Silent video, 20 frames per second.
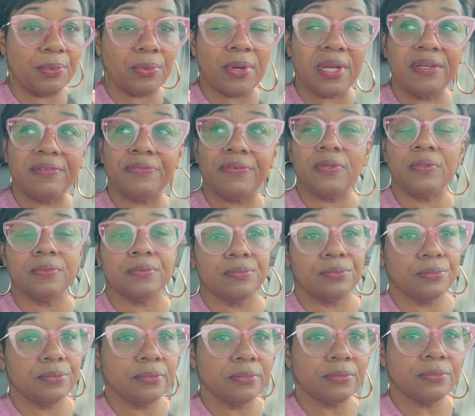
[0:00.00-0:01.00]
grateful.
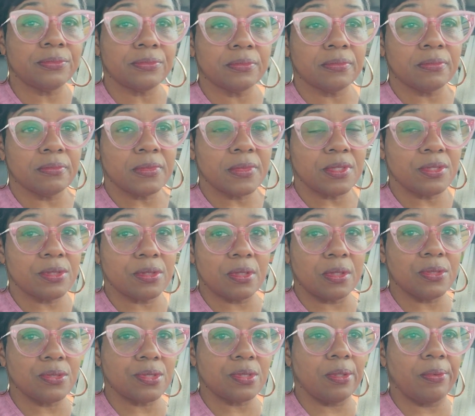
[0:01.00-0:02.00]

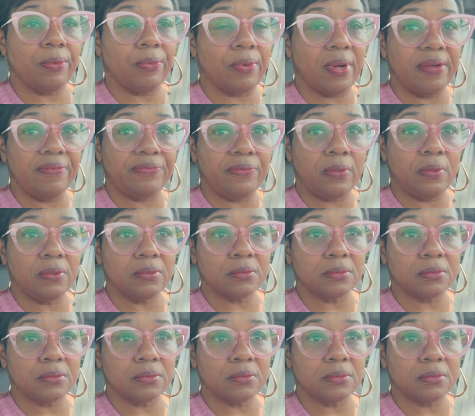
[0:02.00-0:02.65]
So, so grateful.